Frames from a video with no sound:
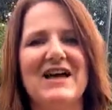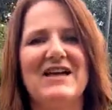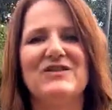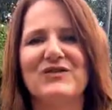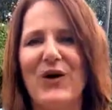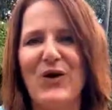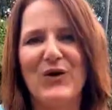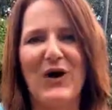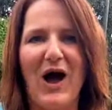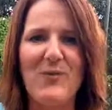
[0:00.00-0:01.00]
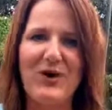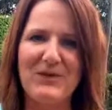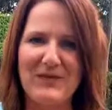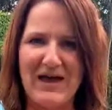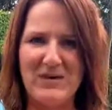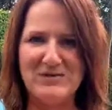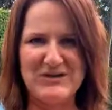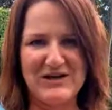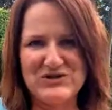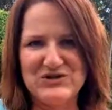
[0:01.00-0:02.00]
So I want to be able to
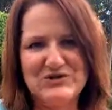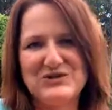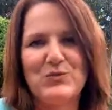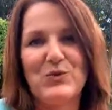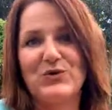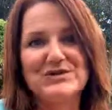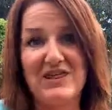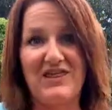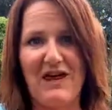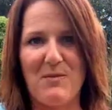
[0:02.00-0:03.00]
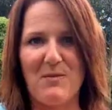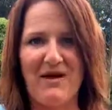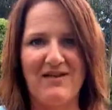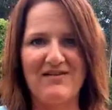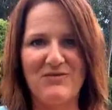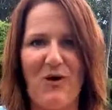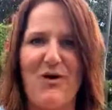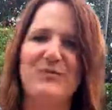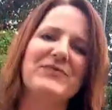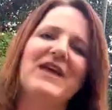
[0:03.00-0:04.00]
introduce the world to them as well.
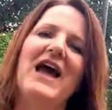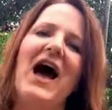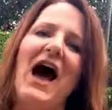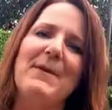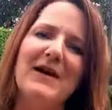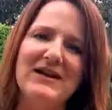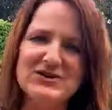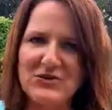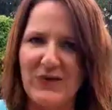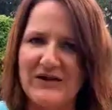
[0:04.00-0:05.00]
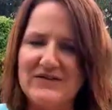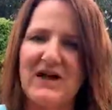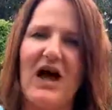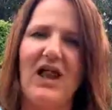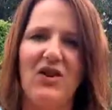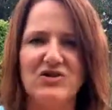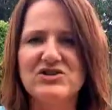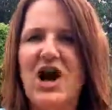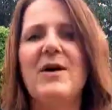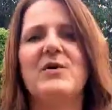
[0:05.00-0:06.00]
I made a choice a long
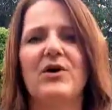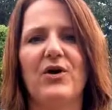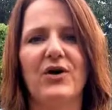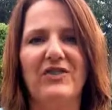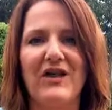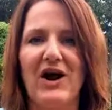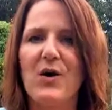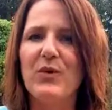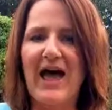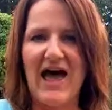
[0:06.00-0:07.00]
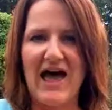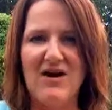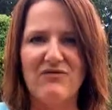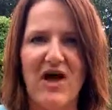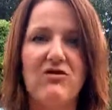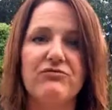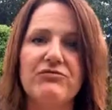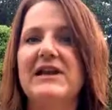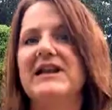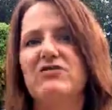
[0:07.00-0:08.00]
time ago that I would have a
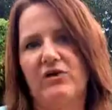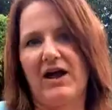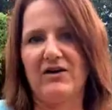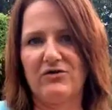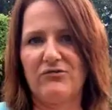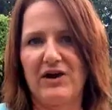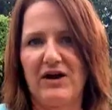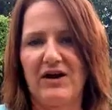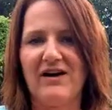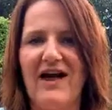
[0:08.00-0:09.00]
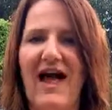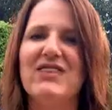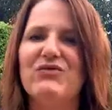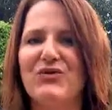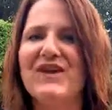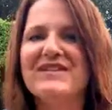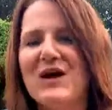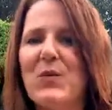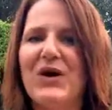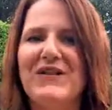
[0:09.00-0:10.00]
really great career. And the reason I
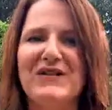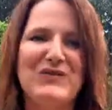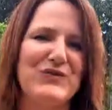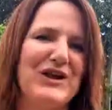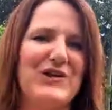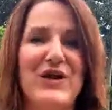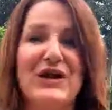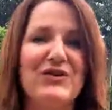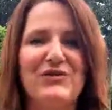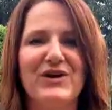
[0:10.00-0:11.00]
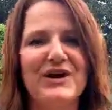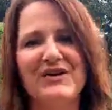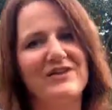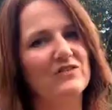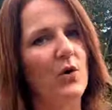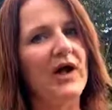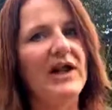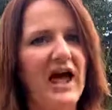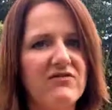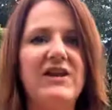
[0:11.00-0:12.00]
wanted this really great career is so I could
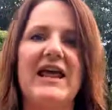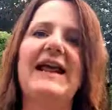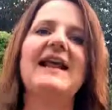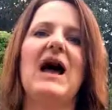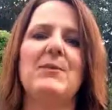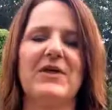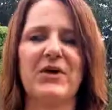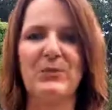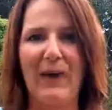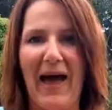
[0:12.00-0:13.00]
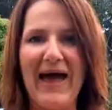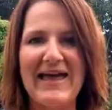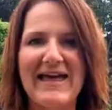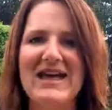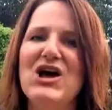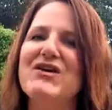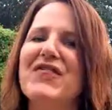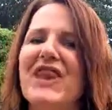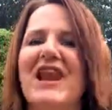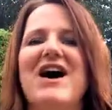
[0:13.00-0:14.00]
have an income that could pay
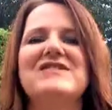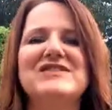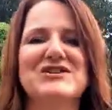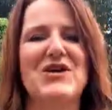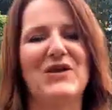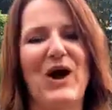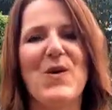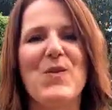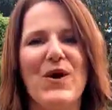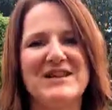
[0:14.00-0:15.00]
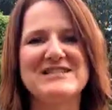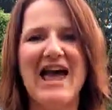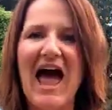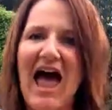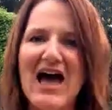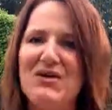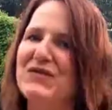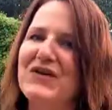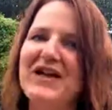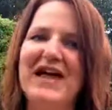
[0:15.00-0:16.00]
for the lifestyle that I wanted to
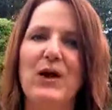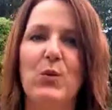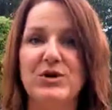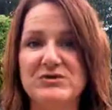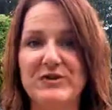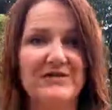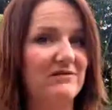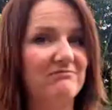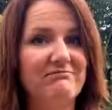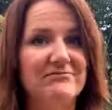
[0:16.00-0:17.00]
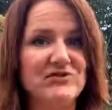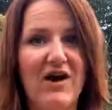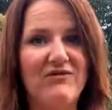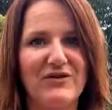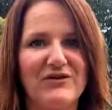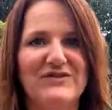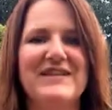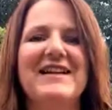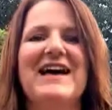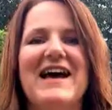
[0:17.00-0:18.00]
have, which was travel.
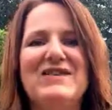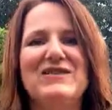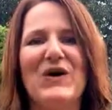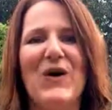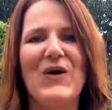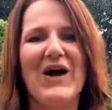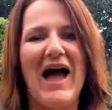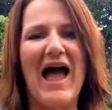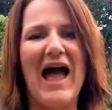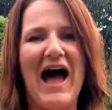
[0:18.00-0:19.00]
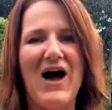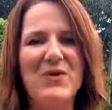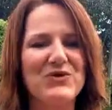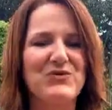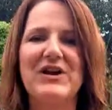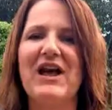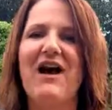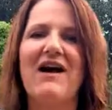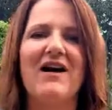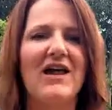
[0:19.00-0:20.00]
So I worked really
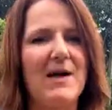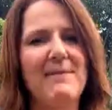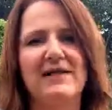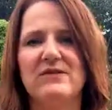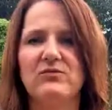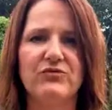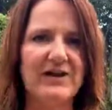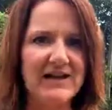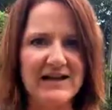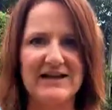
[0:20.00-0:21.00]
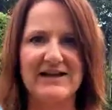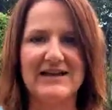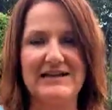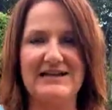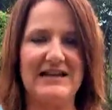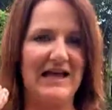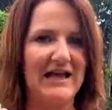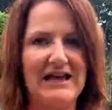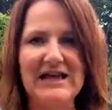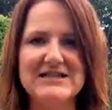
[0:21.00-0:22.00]
hard. I made some really
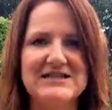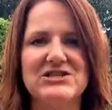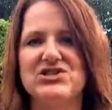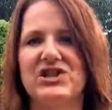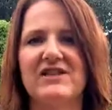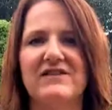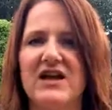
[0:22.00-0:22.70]
clear decisions.